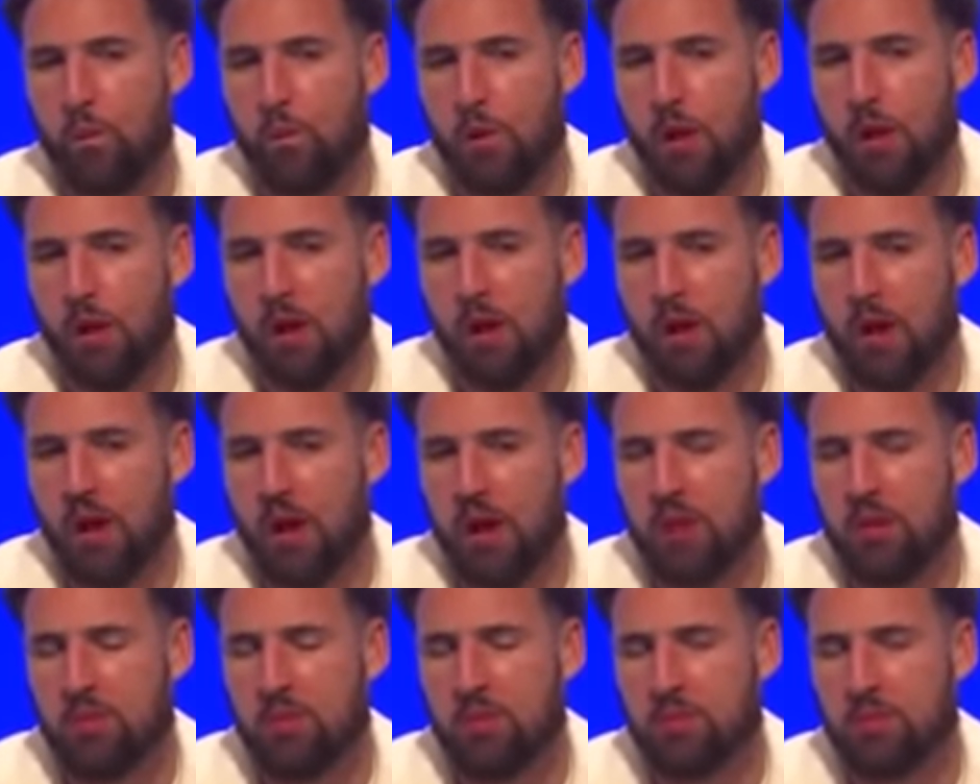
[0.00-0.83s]

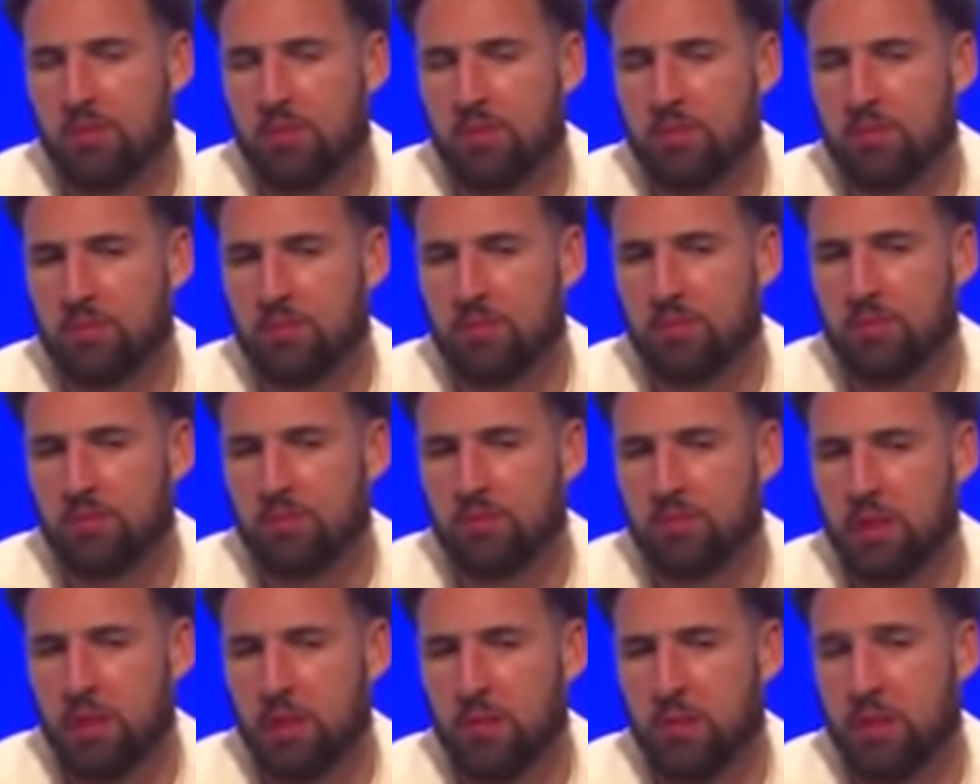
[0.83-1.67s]

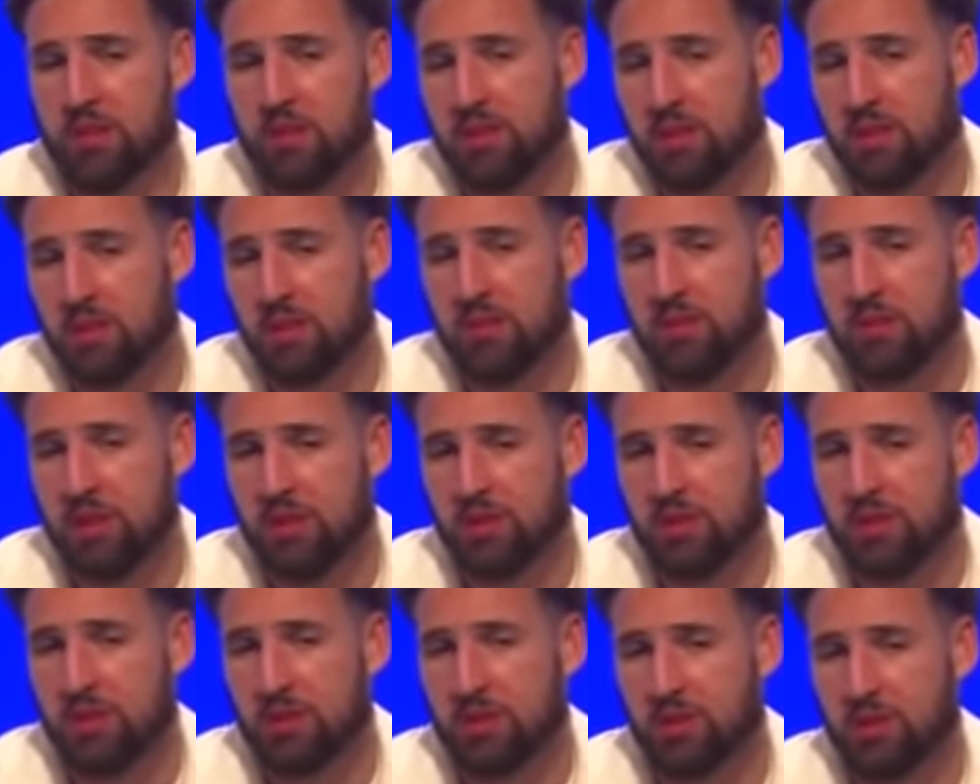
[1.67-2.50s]
That meant something
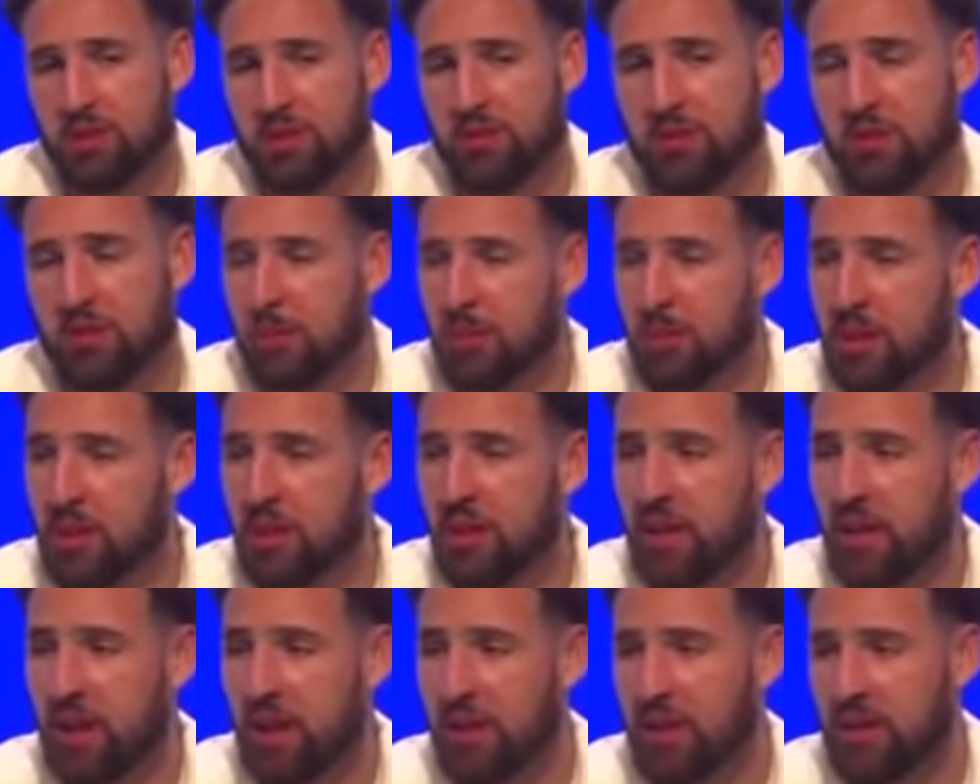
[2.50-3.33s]
special to do in front of my
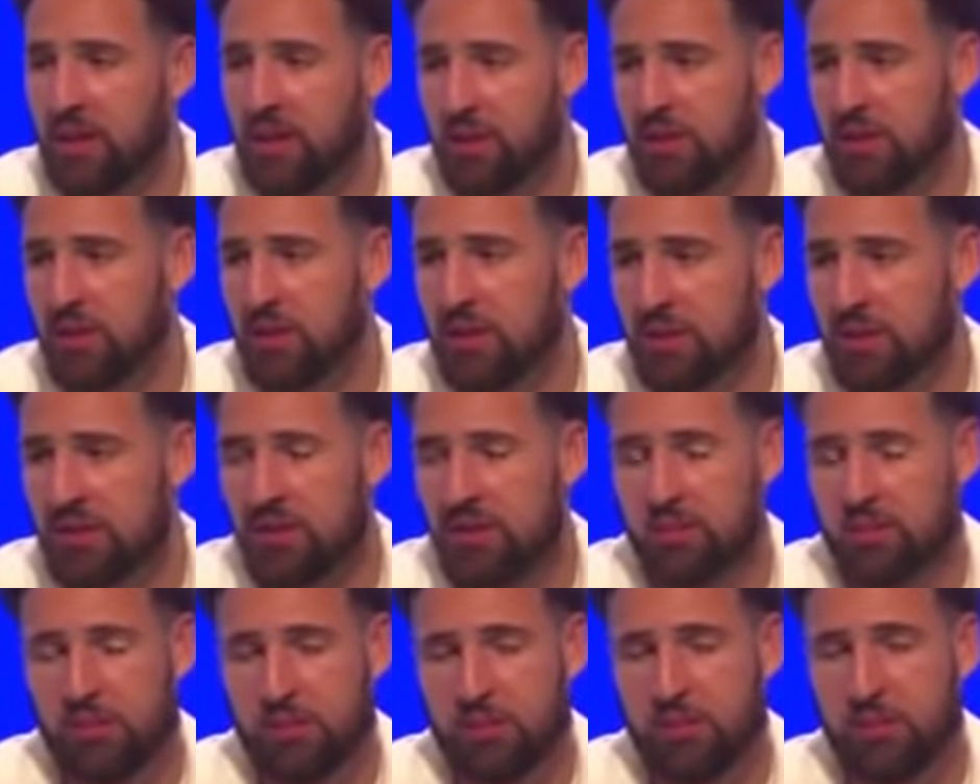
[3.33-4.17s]
dad. I don't think he's
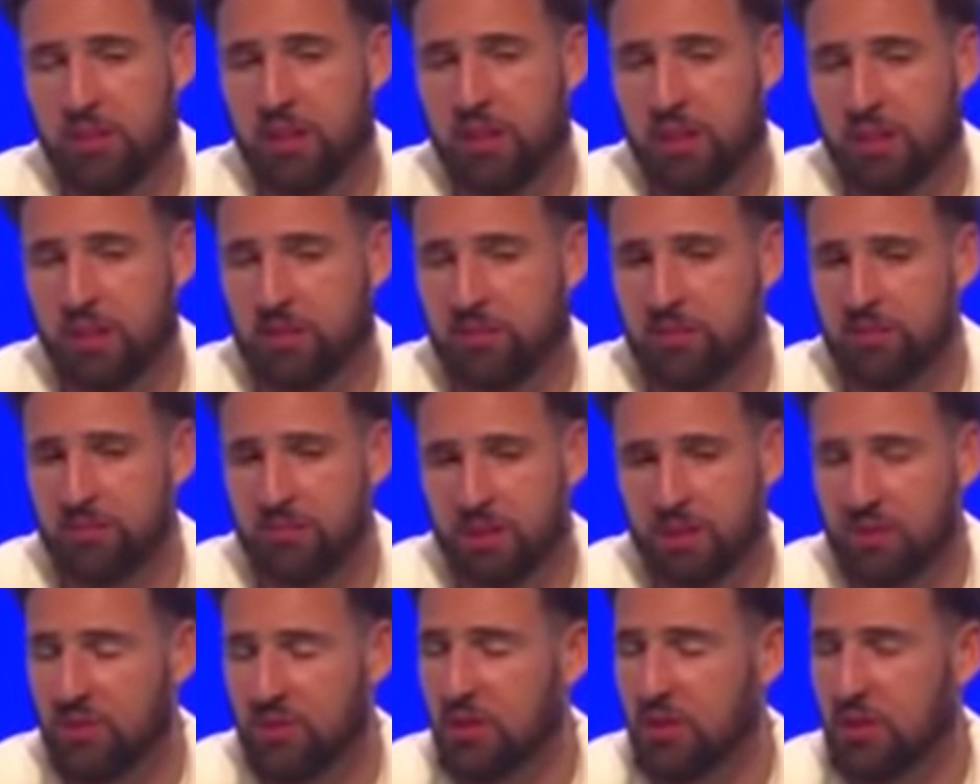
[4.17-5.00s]
seen me play in
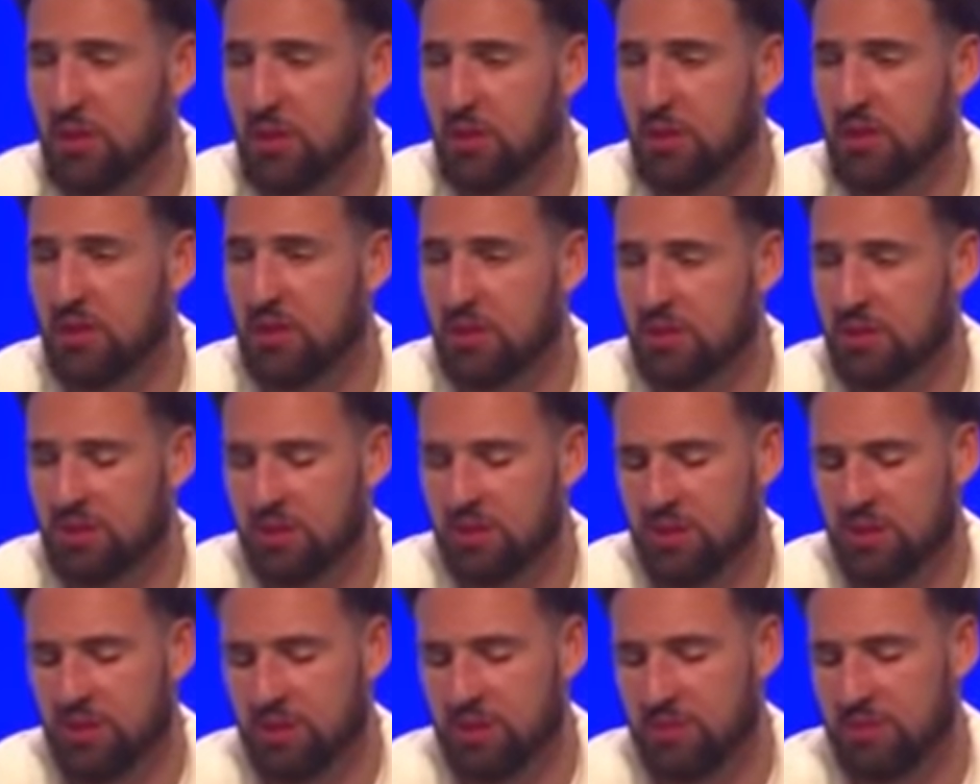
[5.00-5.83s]
a few years,
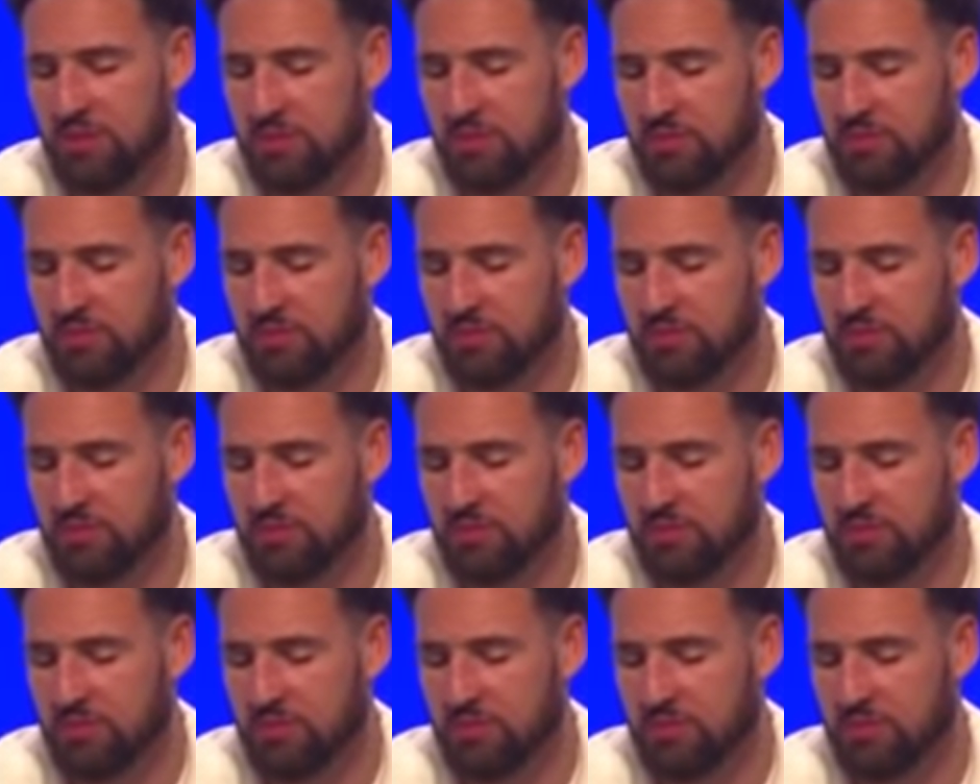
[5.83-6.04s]
so